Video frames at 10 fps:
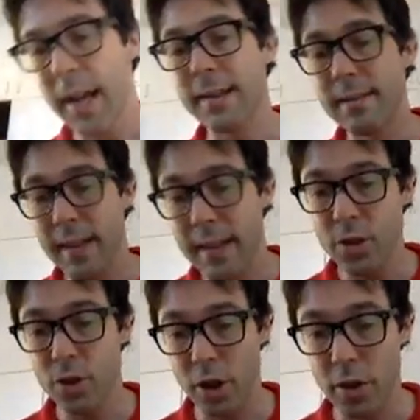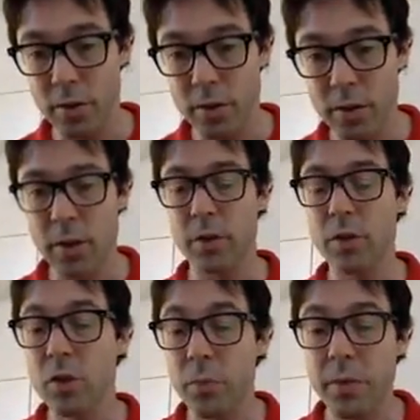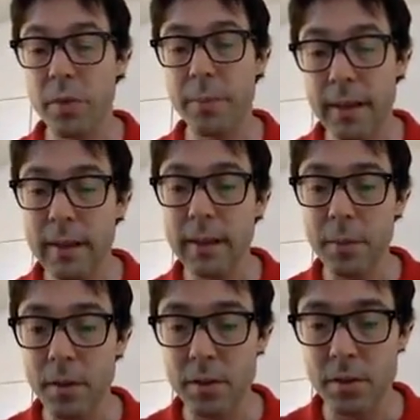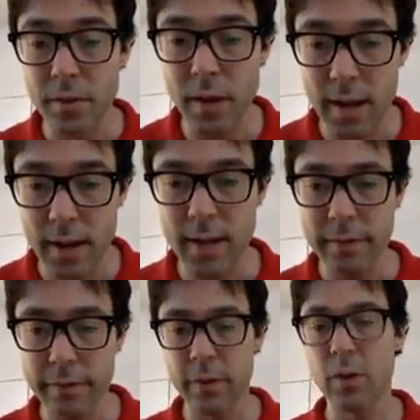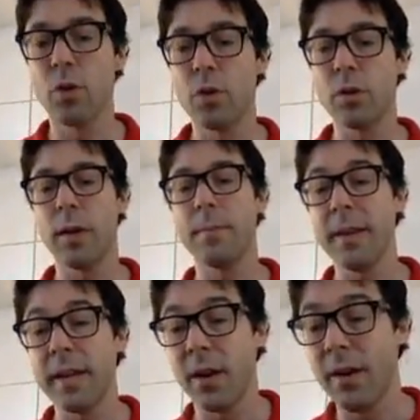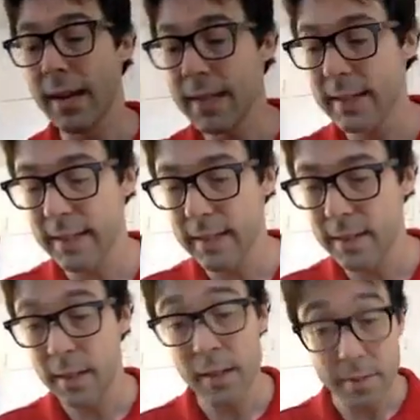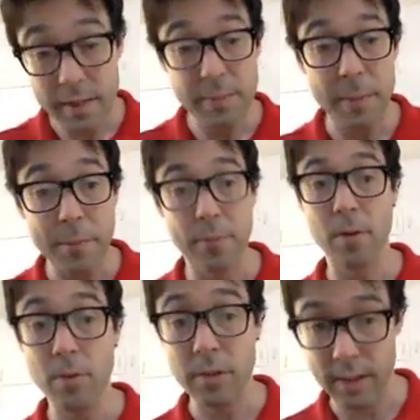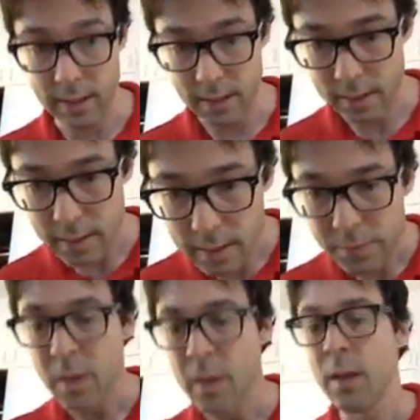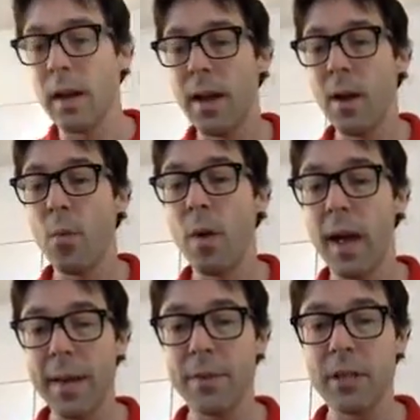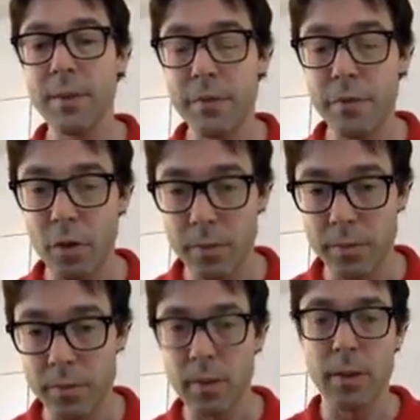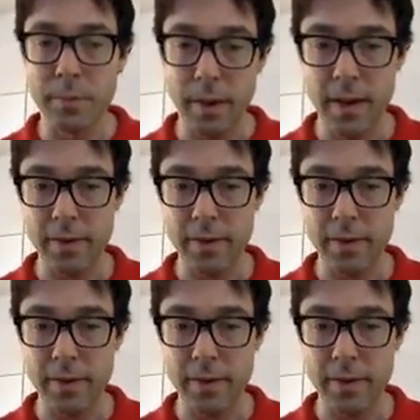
and they showed that some of the building blocks of life, called amino acids, and these make proteins, were able to be formed by